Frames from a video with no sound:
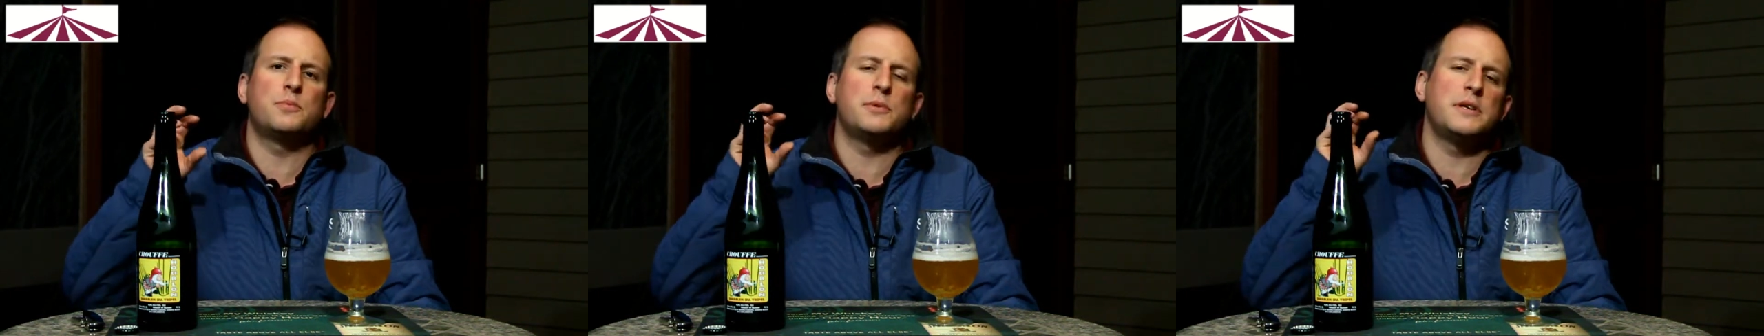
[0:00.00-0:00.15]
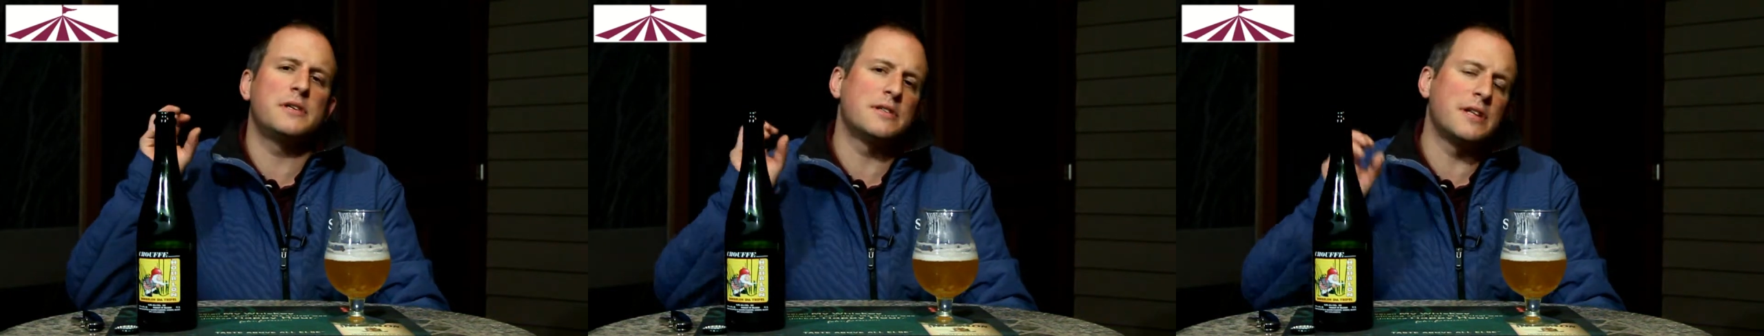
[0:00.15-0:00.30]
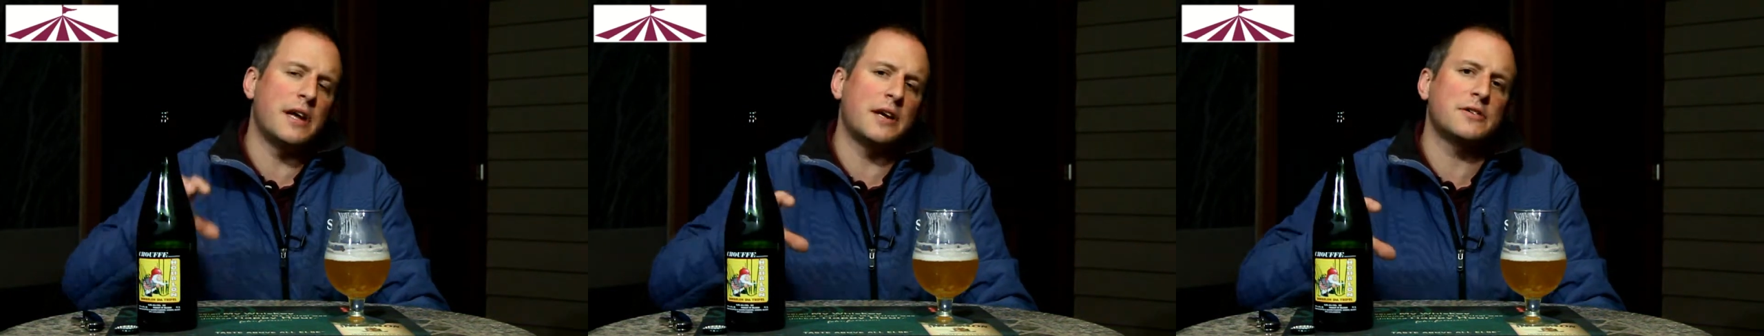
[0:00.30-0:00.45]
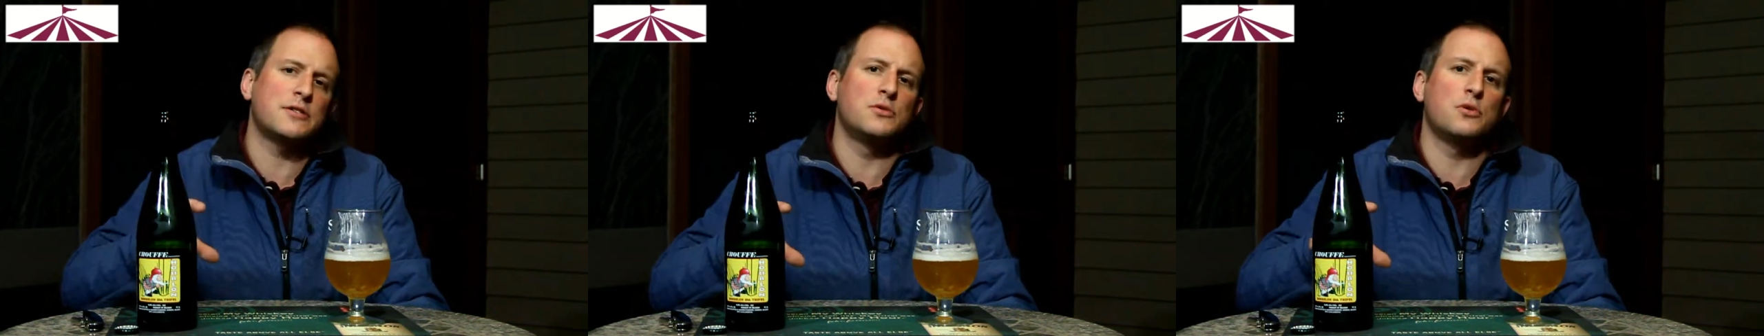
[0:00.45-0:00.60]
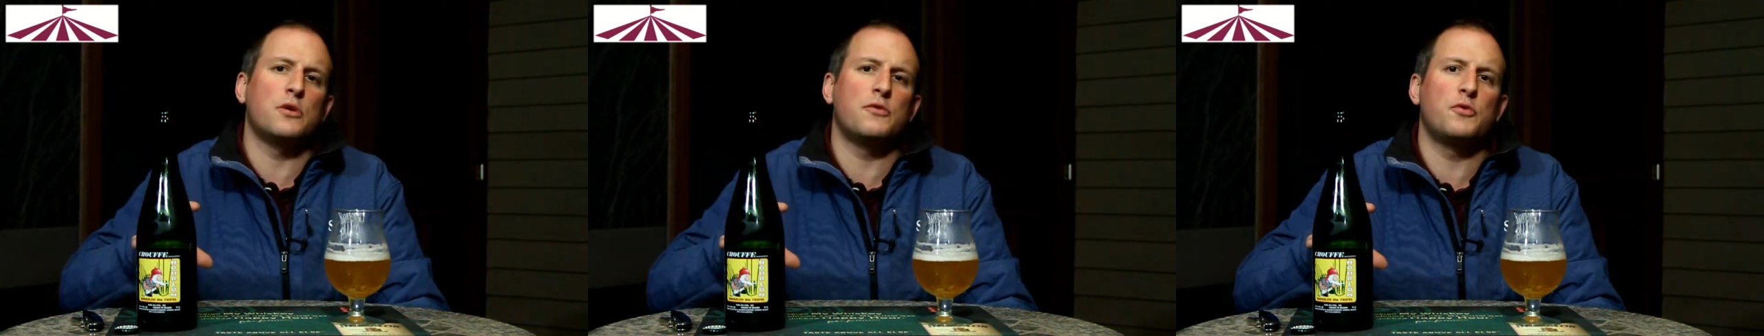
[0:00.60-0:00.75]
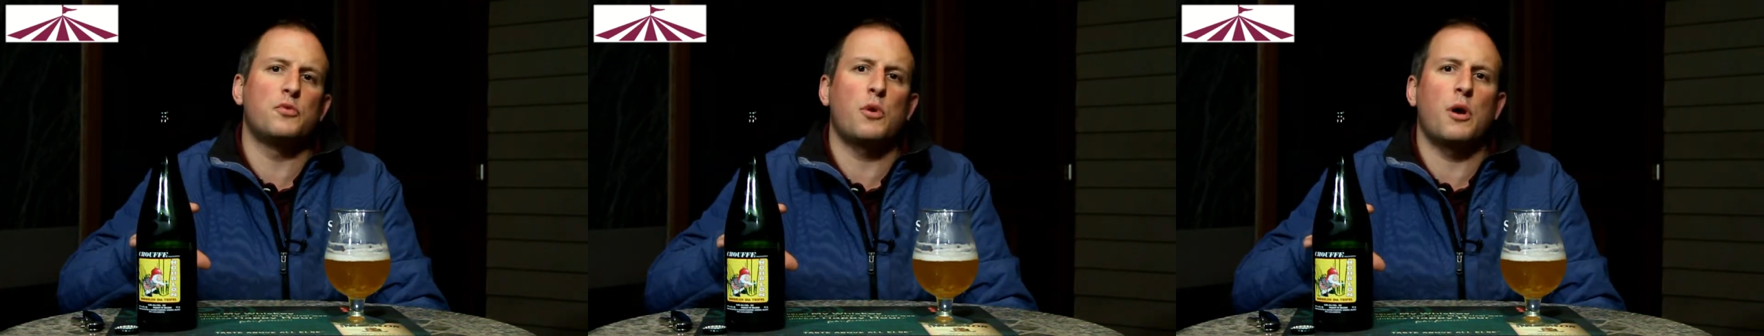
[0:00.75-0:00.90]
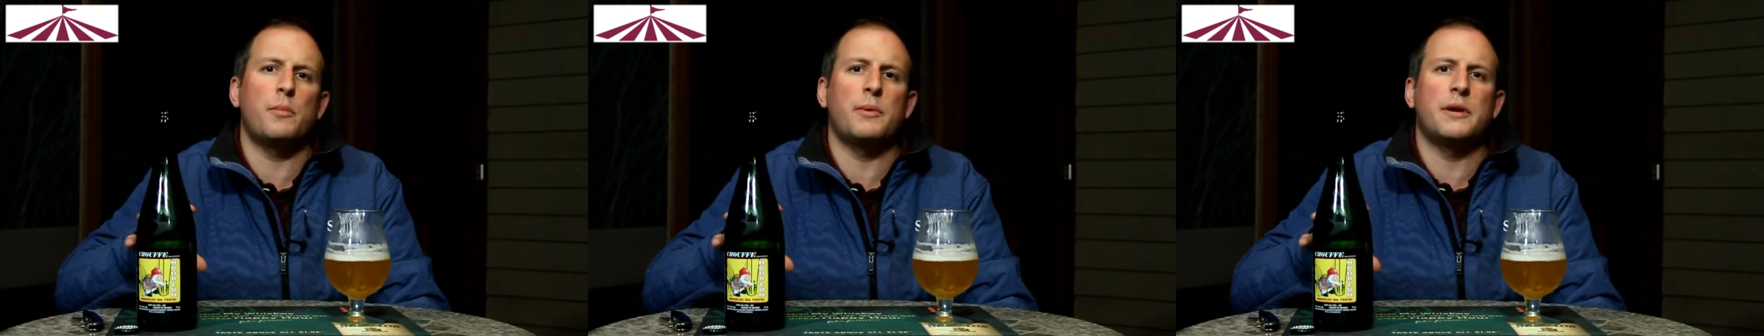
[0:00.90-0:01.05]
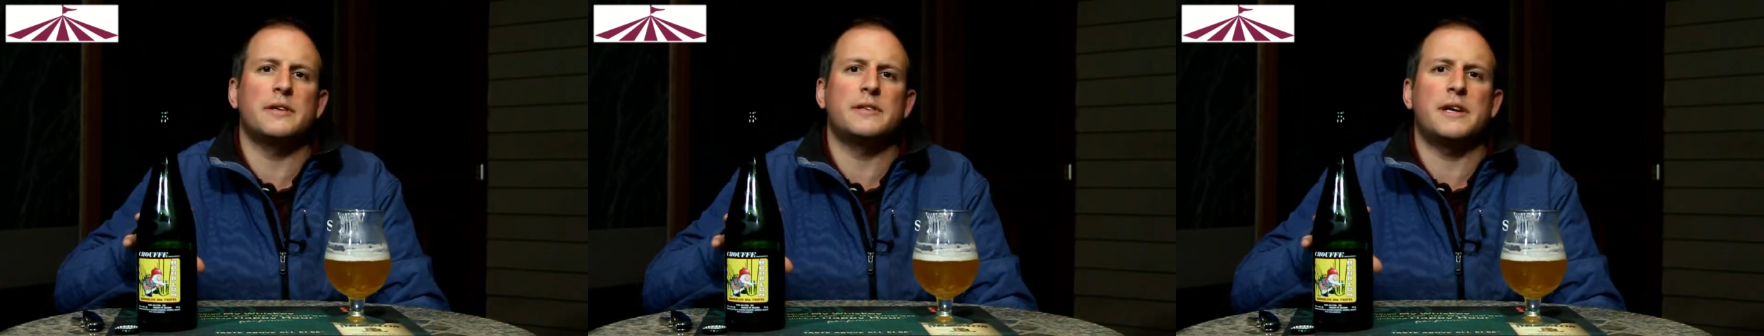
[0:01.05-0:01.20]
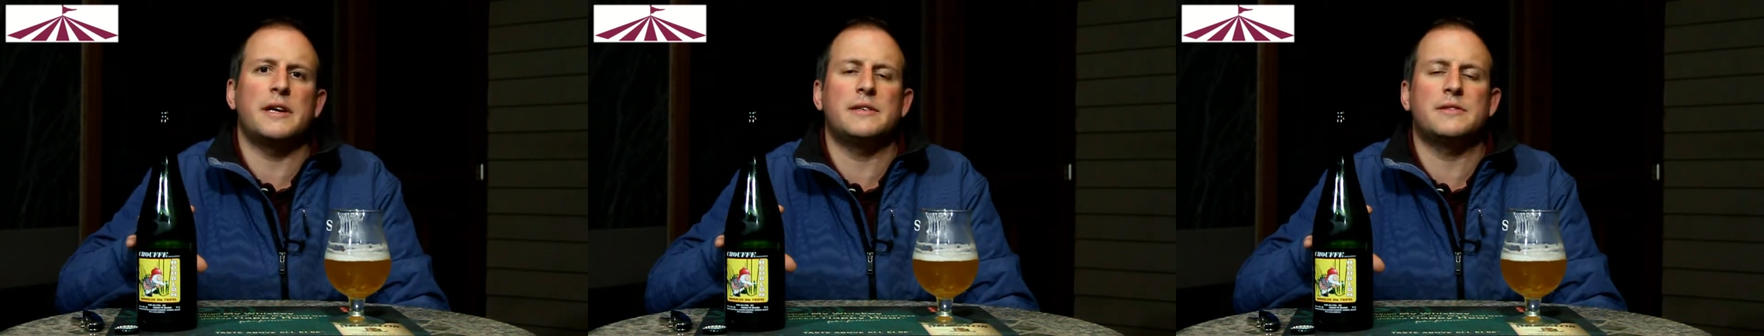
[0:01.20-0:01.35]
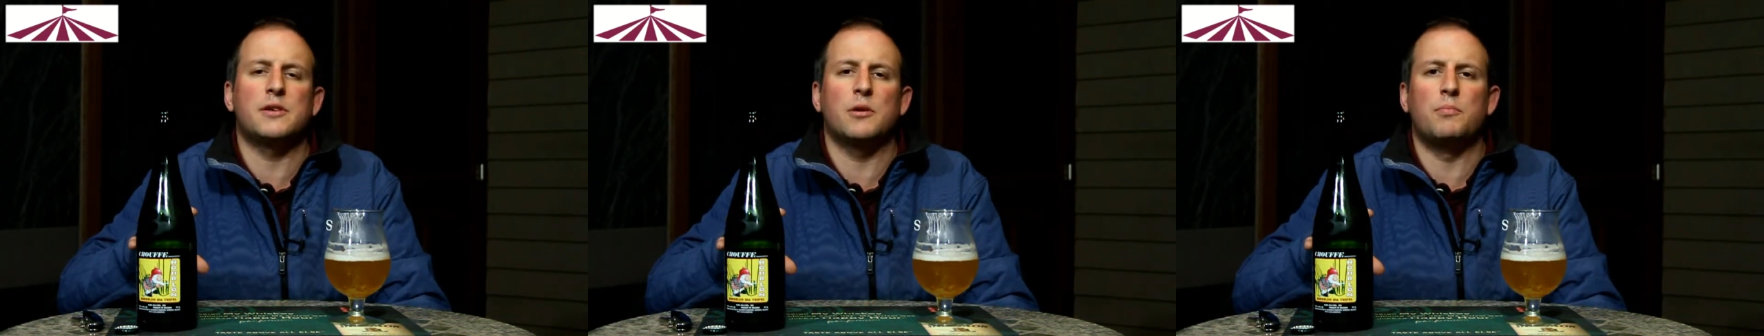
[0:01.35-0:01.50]
please let us know if you want me to
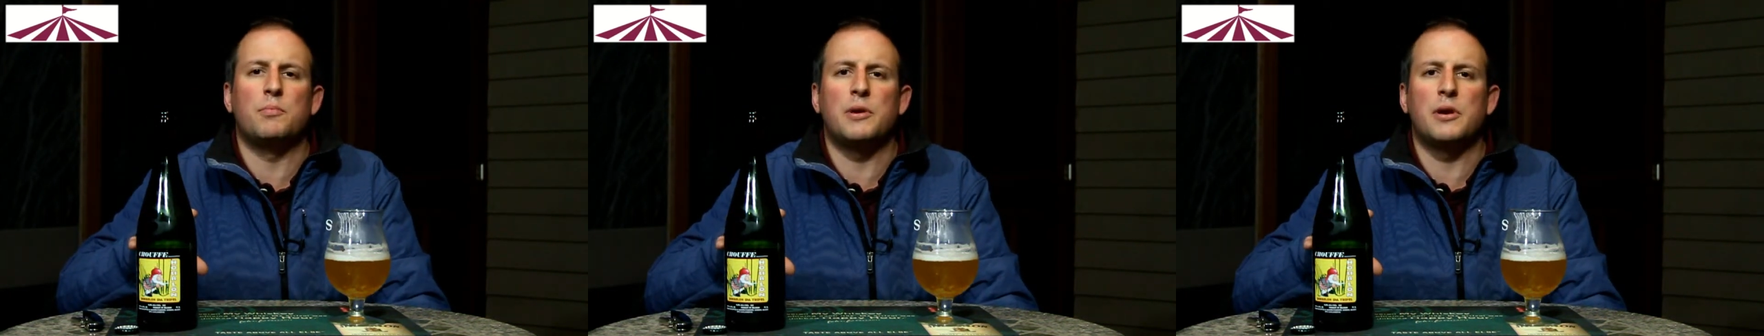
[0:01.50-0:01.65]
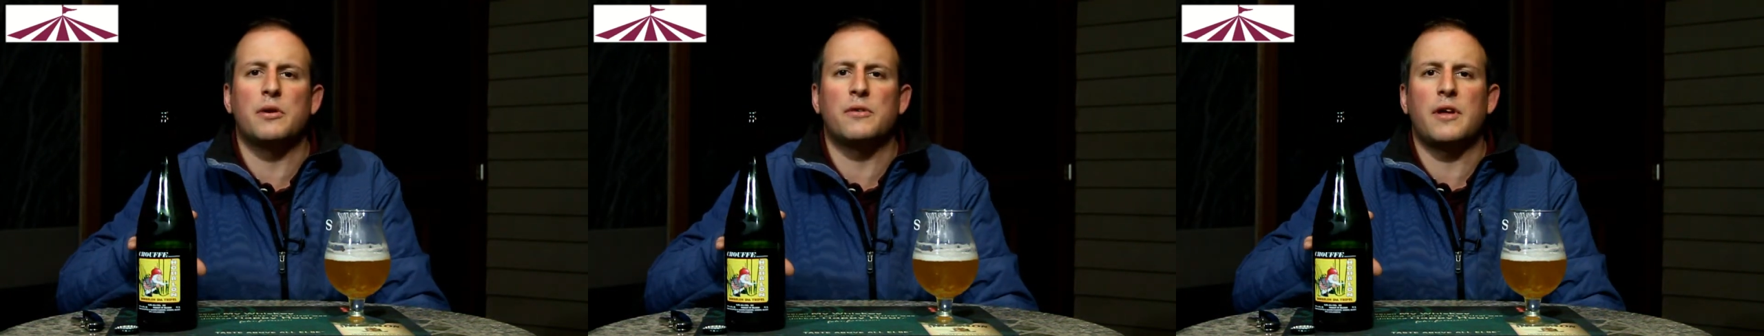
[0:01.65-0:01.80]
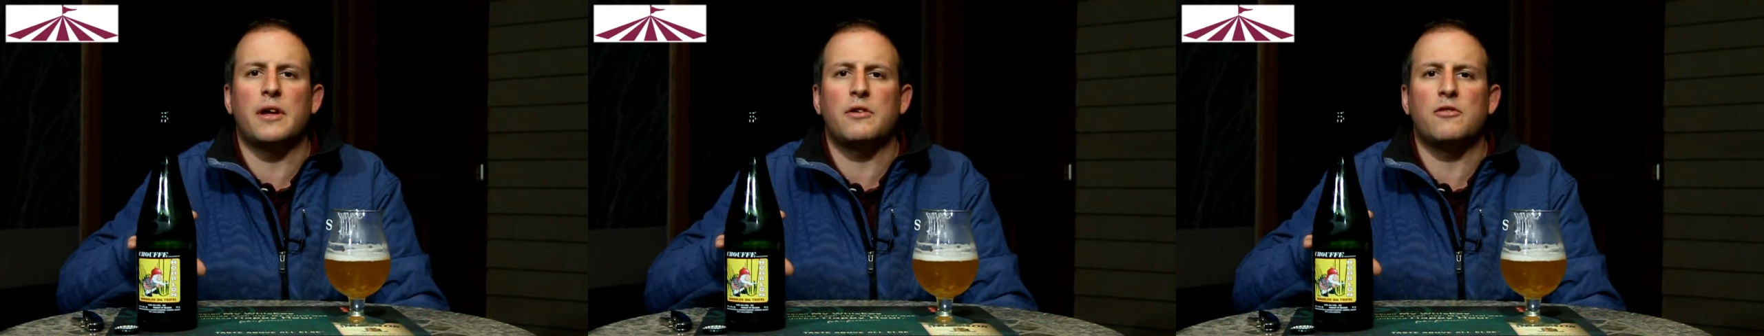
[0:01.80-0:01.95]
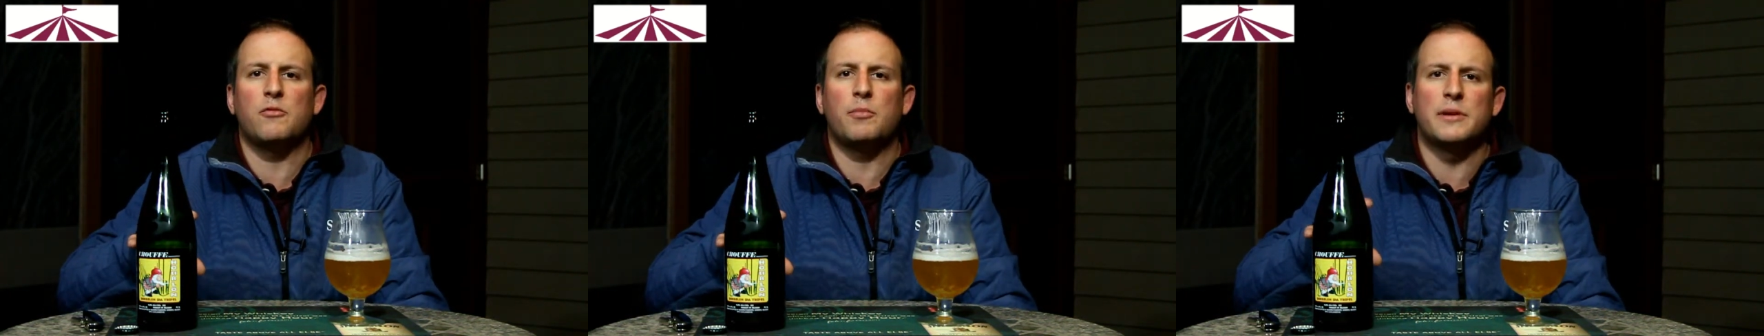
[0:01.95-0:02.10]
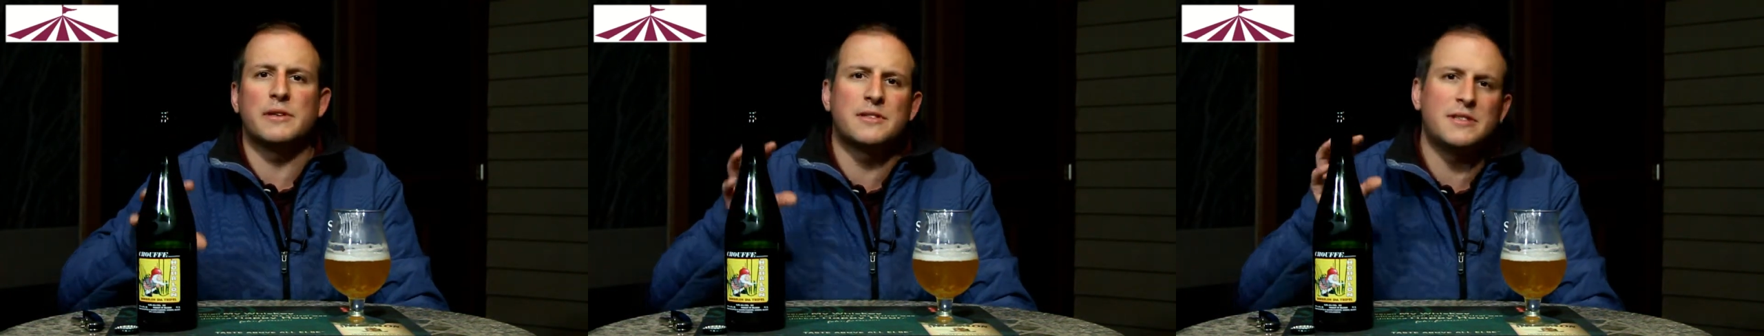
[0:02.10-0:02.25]
taste a beer that you've been